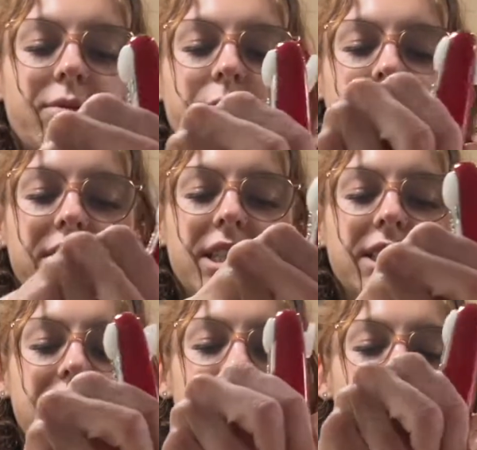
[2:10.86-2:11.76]
Whisking
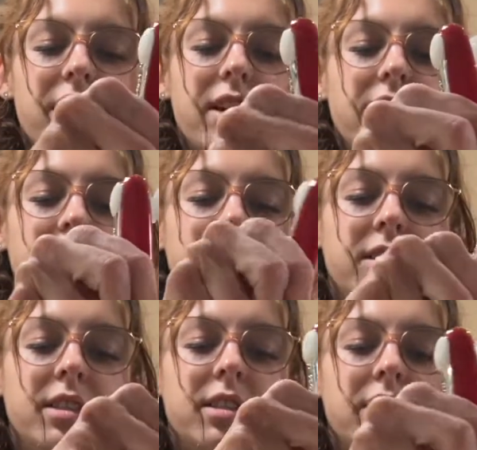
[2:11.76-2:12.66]
together.
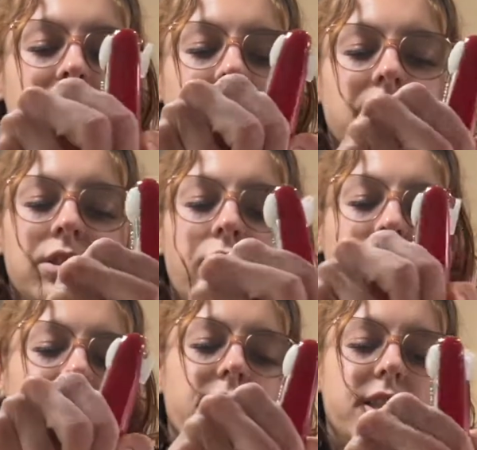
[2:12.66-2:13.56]
So
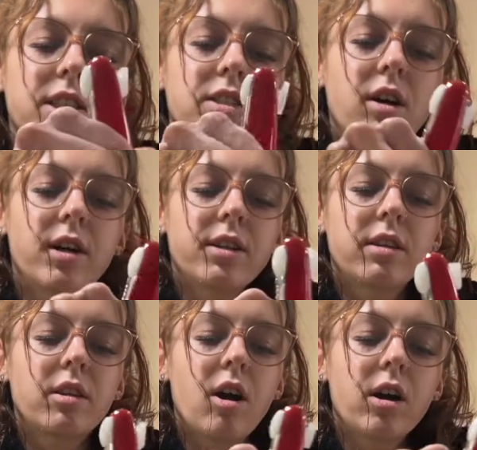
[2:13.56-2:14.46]
far, this is not
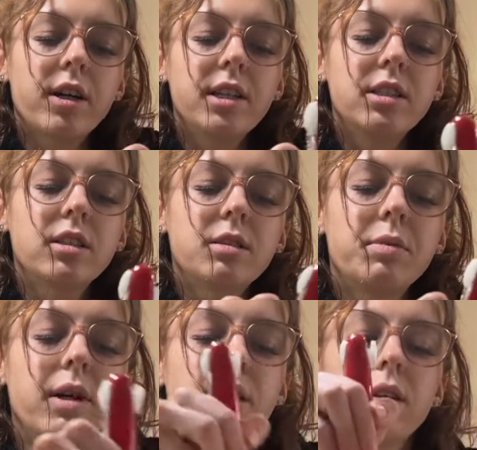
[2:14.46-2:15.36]
the hardest,
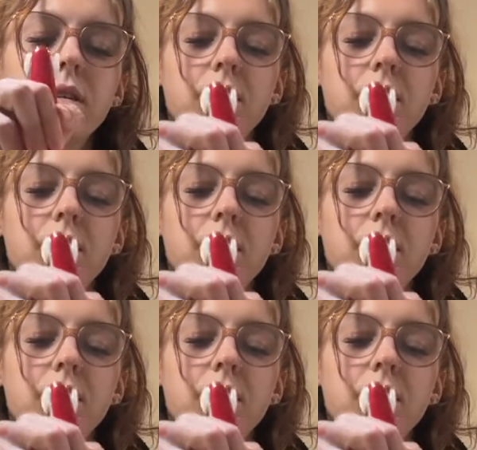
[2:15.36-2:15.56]
but